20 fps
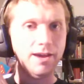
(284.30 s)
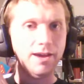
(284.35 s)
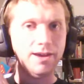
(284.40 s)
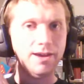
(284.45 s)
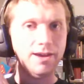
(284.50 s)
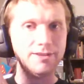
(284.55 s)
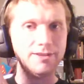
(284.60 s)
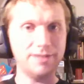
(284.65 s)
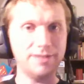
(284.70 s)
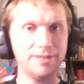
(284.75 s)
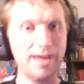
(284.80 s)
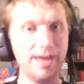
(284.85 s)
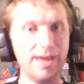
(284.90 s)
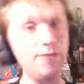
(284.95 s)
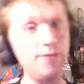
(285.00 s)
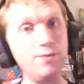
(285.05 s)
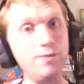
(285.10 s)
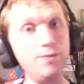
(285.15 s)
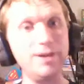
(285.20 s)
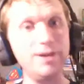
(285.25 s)
today
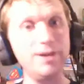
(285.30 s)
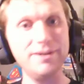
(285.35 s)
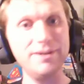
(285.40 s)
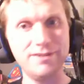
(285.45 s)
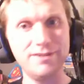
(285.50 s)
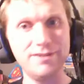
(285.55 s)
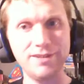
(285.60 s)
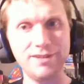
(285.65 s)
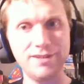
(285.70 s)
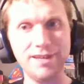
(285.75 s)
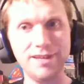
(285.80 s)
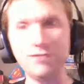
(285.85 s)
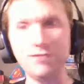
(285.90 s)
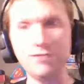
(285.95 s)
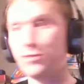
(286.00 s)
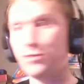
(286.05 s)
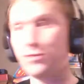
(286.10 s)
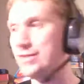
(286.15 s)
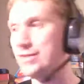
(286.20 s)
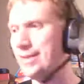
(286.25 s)
was
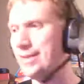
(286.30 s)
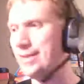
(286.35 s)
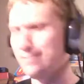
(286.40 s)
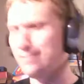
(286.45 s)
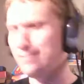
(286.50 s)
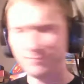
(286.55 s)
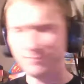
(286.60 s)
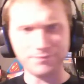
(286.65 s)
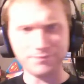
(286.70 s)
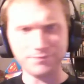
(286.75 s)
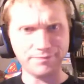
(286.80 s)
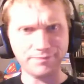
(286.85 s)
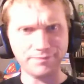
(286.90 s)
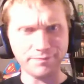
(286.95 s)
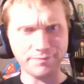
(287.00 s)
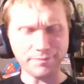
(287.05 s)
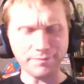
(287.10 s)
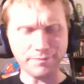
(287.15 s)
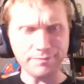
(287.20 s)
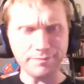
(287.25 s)
interesting.
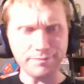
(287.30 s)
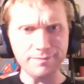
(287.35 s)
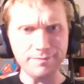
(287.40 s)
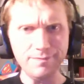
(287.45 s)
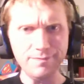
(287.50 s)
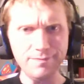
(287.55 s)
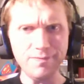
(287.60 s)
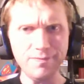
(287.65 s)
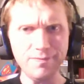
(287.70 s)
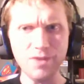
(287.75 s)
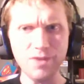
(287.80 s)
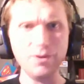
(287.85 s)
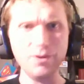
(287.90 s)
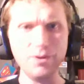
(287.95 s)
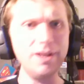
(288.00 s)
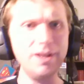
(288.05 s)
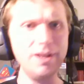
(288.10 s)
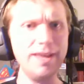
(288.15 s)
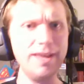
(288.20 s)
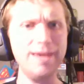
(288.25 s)

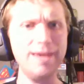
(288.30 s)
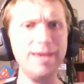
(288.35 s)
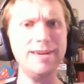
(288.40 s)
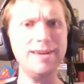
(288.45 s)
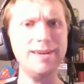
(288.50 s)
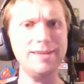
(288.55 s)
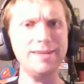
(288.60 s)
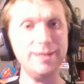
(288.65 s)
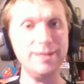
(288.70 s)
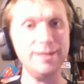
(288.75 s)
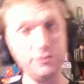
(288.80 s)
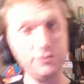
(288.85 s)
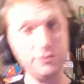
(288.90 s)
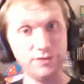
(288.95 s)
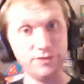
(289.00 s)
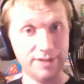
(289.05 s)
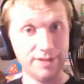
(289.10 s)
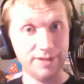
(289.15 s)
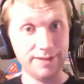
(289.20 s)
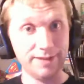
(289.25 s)
Really
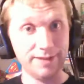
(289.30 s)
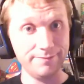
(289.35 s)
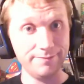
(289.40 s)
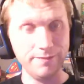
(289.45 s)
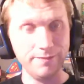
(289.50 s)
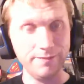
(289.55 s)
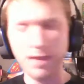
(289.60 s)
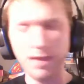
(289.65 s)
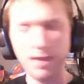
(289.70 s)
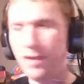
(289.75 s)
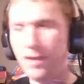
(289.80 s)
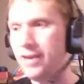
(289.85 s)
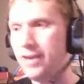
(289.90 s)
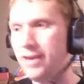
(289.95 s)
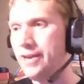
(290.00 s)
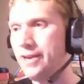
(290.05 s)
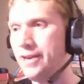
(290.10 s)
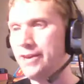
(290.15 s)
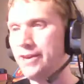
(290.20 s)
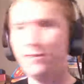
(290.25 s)
interesting.
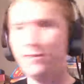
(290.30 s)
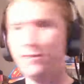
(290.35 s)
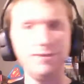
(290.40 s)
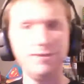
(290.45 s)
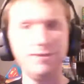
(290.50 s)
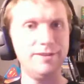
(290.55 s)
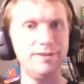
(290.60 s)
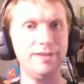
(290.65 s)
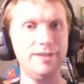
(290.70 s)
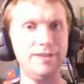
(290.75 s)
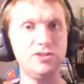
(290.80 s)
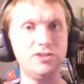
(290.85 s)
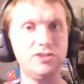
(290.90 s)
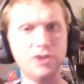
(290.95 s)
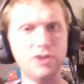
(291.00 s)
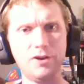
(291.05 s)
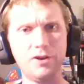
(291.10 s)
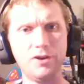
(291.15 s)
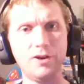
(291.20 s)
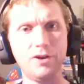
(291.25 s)
It
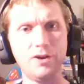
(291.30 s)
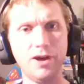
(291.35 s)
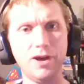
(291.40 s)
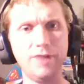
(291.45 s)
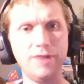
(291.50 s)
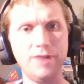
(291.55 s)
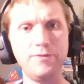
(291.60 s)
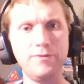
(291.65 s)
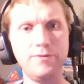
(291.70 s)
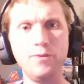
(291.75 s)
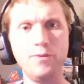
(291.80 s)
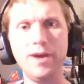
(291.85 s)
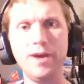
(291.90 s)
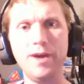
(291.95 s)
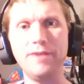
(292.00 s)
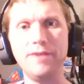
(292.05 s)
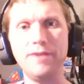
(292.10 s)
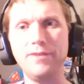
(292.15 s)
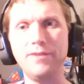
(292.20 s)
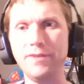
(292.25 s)
started off
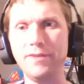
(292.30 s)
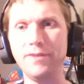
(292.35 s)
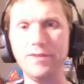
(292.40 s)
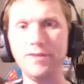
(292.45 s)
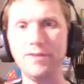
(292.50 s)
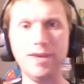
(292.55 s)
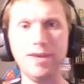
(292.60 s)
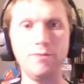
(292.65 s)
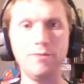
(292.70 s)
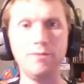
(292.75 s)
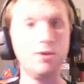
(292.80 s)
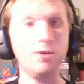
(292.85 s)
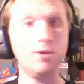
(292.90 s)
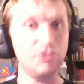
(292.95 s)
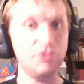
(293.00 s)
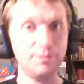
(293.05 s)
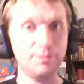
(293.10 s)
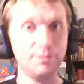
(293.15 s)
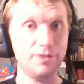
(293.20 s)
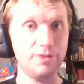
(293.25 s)
with the worship
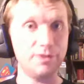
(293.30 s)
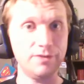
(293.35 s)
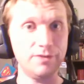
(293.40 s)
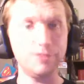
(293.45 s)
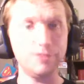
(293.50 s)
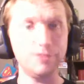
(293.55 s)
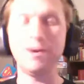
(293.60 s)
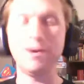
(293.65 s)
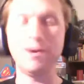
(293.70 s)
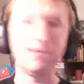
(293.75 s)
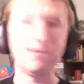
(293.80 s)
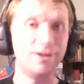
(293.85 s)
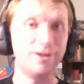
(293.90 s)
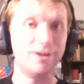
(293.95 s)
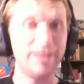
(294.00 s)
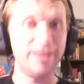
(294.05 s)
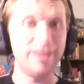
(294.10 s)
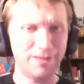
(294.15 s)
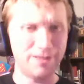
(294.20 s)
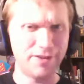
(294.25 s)
service. Well, really,
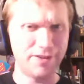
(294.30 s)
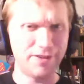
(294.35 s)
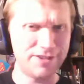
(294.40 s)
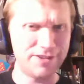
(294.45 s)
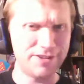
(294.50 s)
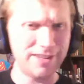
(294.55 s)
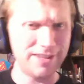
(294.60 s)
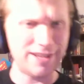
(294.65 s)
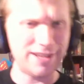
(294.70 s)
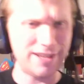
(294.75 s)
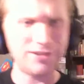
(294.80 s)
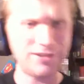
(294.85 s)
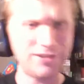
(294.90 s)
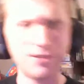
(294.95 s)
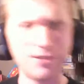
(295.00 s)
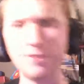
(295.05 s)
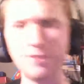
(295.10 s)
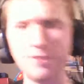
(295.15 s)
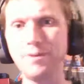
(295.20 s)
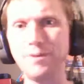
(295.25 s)
the first thing that it started
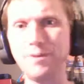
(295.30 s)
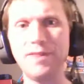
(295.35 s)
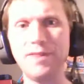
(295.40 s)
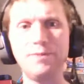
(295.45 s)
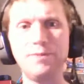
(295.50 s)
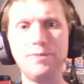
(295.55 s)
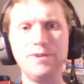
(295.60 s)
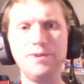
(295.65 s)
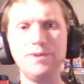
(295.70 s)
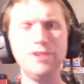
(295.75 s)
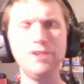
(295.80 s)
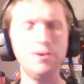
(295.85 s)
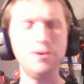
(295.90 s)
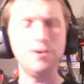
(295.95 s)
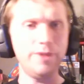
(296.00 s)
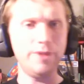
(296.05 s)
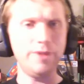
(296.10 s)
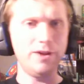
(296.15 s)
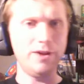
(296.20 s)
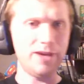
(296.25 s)
with was we
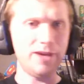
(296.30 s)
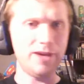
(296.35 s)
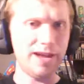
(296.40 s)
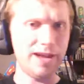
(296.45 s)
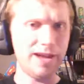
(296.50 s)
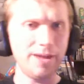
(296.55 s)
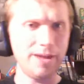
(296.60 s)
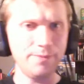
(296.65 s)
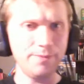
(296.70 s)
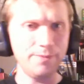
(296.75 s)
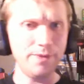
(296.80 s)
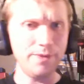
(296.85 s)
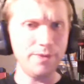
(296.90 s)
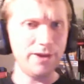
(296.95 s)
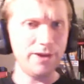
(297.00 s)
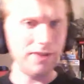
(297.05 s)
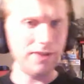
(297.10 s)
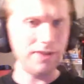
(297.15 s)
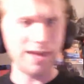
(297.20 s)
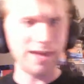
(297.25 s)
all got up, we all
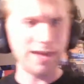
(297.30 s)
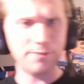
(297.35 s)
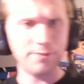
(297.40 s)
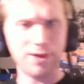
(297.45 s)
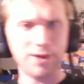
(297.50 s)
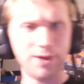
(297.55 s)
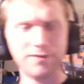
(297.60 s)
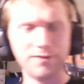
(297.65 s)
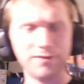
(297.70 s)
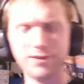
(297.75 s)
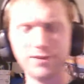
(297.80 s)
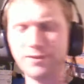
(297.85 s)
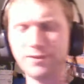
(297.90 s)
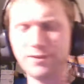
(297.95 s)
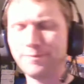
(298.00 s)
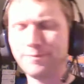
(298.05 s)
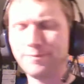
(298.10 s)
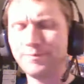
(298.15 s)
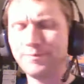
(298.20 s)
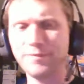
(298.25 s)
had breakfast
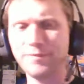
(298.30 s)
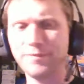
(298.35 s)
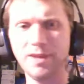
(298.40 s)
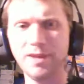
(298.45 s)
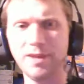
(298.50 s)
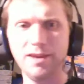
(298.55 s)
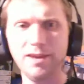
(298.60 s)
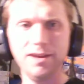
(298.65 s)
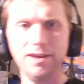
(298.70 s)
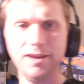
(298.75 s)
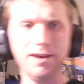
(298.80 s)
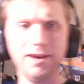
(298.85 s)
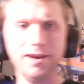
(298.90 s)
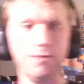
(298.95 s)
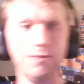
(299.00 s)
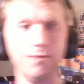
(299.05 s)
one